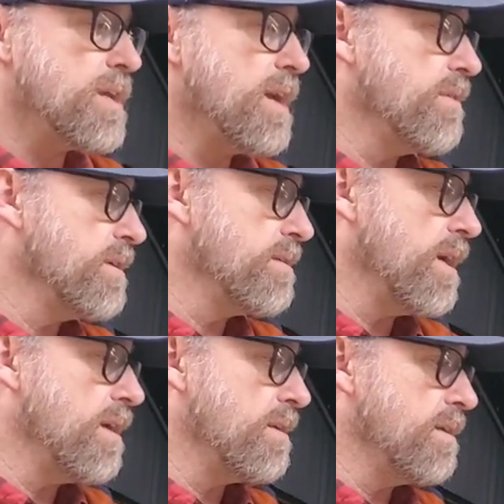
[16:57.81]
I have
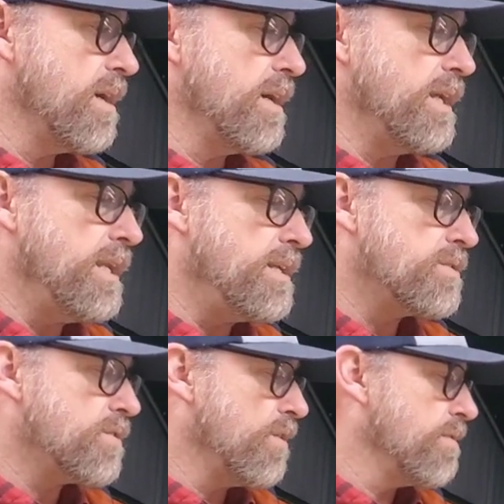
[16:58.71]
a eating
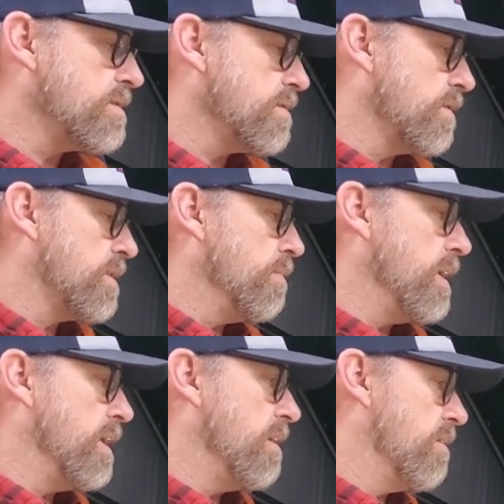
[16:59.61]
service. There can
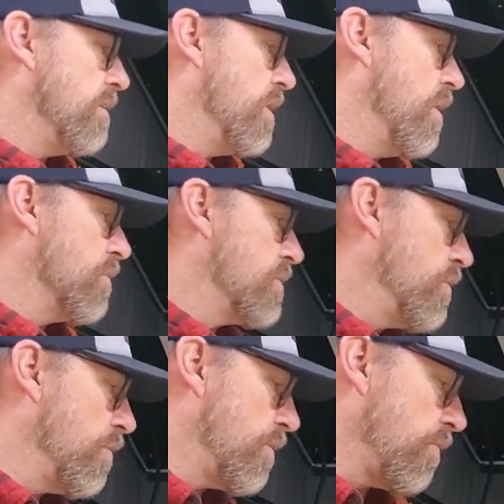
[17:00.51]
be, you know,
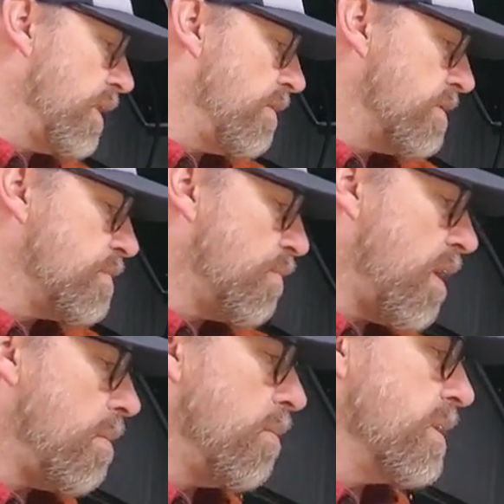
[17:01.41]
two or three of us
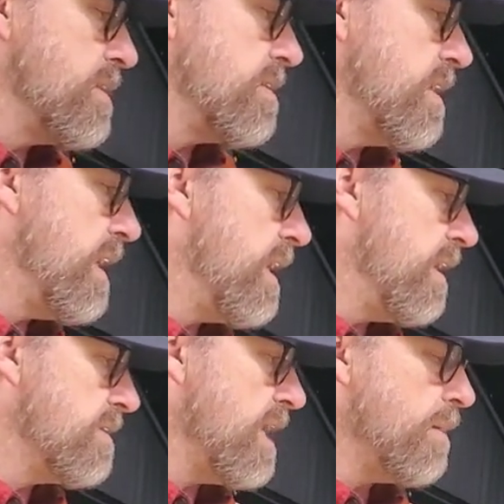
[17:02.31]
probably sitting at
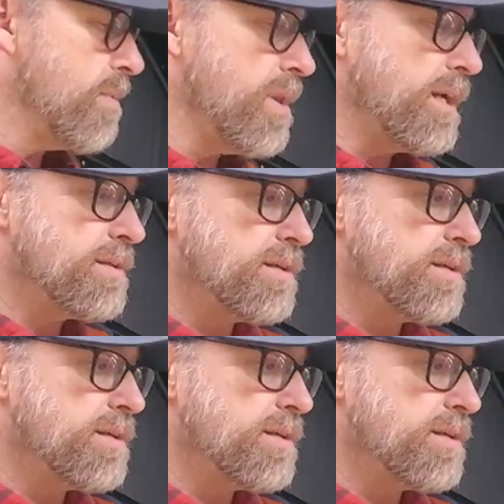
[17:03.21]
a table like